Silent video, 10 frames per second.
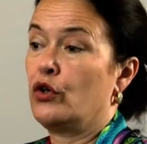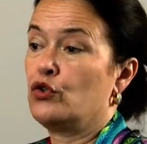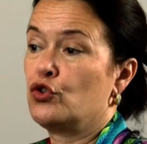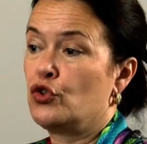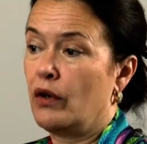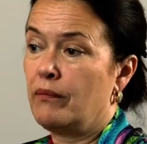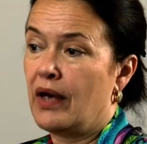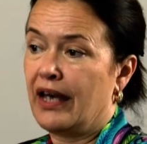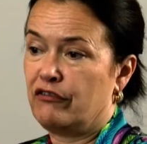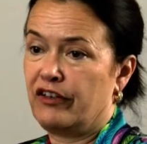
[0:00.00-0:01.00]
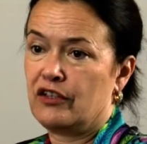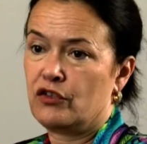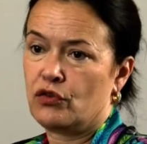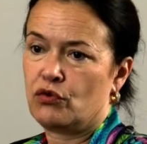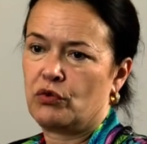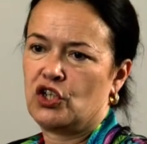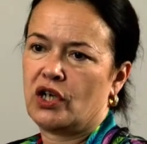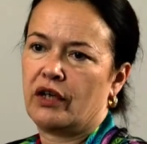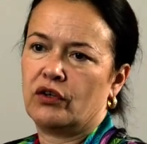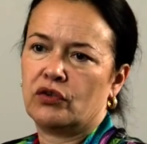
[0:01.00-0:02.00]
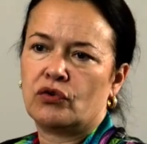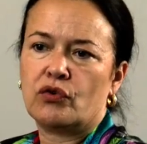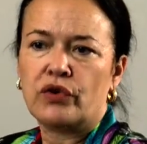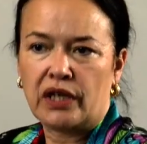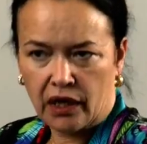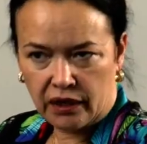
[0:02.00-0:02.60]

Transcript: some advances which are not real